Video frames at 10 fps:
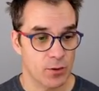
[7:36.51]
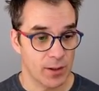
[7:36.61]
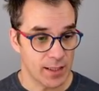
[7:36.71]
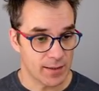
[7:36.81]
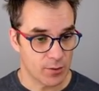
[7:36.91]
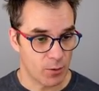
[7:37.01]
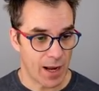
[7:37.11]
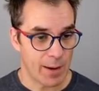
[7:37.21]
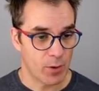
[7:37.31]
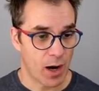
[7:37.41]
So let's
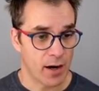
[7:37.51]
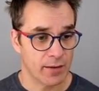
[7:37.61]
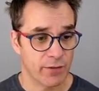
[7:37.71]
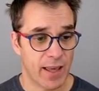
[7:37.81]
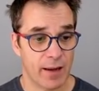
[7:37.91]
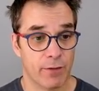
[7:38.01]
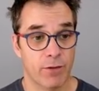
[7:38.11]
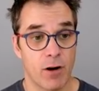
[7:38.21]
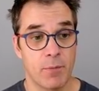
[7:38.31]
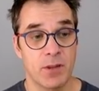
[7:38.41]
grab our artifact
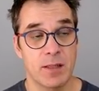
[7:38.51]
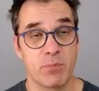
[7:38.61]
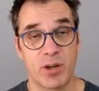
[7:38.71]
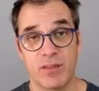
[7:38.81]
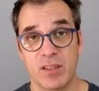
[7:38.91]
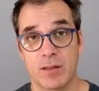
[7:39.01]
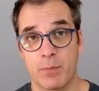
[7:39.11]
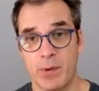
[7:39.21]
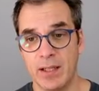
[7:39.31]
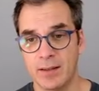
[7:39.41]
from the previous
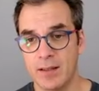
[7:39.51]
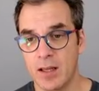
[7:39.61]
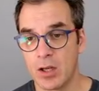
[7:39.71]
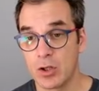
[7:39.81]
build.